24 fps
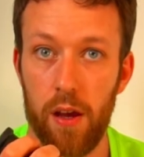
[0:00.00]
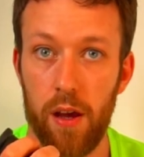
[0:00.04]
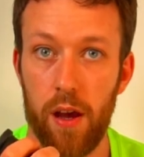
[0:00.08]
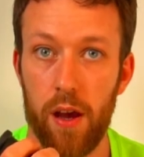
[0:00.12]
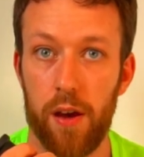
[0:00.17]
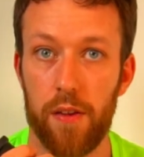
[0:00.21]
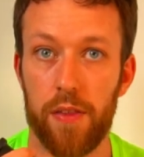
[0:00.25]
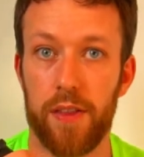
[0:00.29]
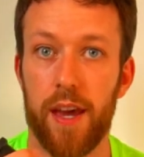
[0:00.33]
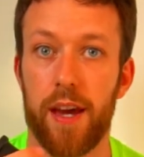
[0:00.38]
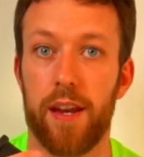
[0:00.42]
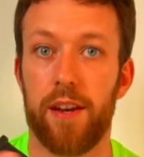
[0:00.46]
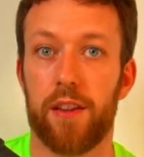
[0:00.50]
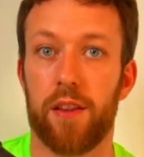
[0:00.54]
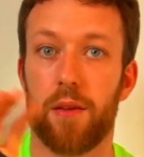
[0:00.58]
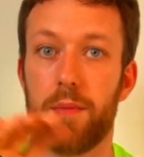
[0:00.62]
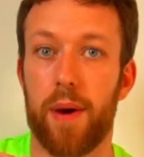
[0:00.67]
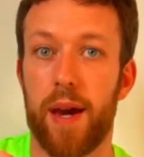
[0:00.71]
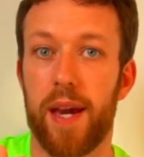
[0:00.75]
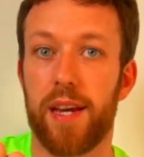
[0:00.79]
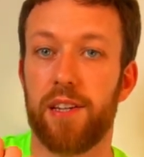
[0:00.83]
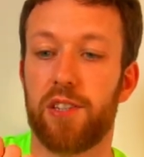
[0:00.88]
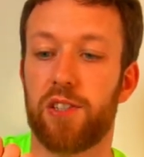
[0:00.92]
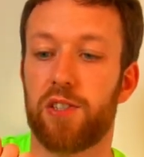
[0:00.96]
at the end of the
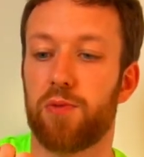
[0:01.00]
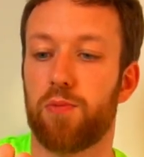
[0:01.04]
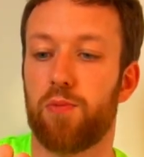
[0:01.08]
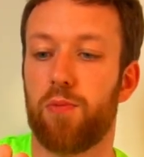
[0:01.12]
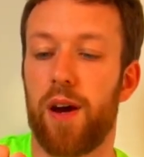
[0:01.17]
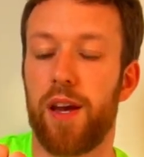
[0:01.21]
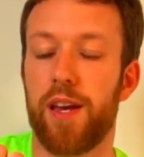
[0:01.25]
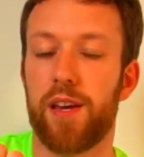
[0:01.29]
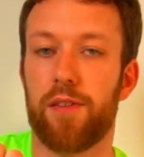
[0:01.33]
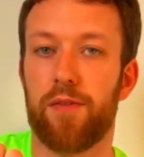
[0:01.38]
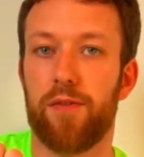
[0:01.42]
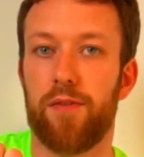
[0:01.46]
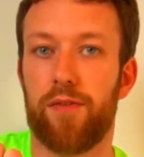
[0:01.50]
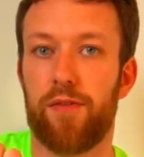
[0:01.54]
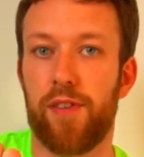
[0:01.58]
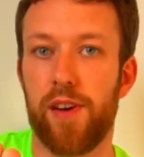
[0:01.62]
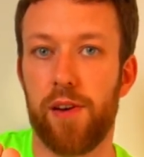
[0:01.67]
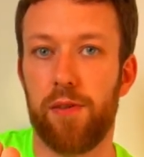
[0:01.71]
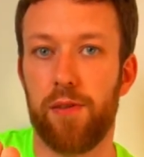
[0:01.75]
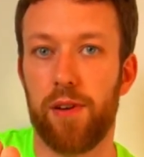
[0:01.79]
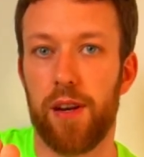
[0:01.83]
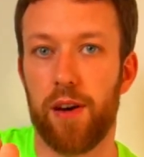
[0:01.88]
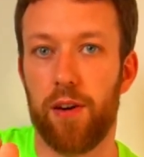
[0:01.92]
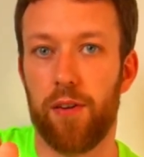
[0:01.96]
mace where you can
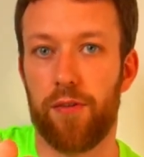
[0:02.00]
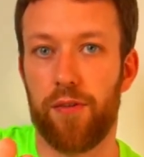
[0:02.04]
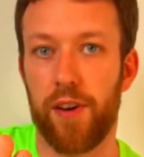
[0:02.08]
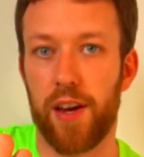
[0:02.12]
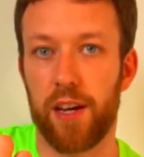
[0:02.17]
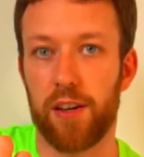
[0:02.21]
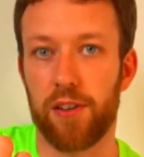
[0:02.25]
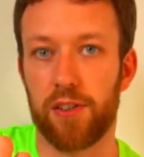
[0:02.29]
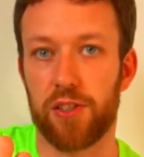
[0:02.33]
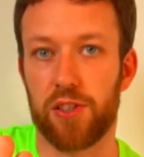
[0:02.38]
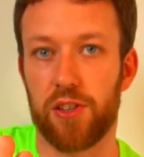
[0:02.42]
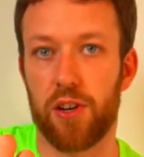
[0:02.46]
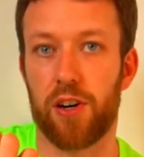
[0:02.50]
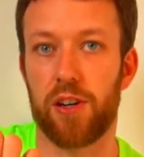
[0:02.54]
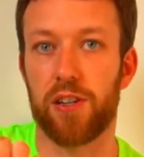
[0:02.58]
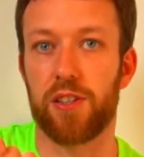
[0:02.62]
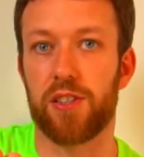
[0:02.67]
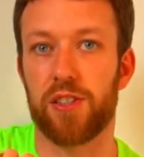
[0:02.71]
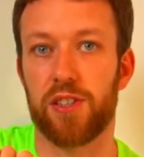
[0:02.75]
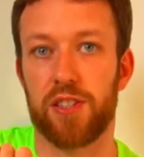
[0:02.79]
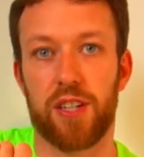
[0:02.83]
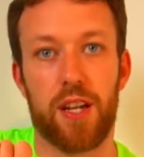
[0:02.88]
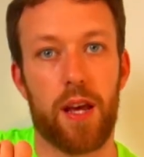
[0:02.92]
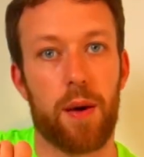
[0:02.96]
feel your little finger starting
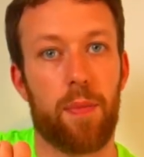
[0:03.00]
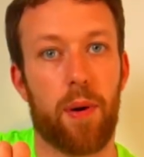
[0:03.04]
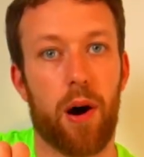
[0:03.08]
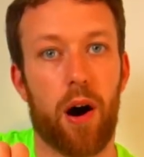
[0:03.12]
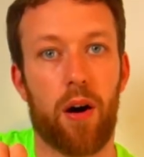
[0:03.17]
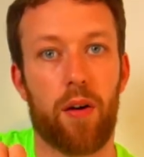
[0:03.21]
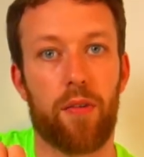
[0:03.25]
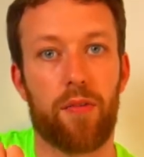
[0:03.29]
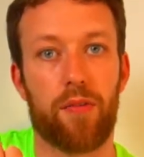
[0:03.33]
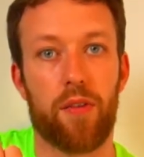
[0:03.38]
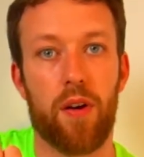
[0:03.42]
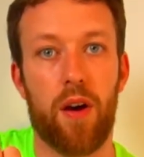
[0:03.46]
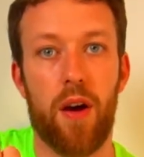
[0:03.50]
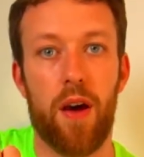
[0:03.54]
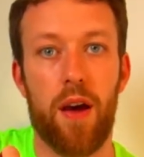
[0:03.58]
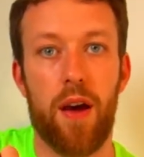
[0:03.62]
to slip off,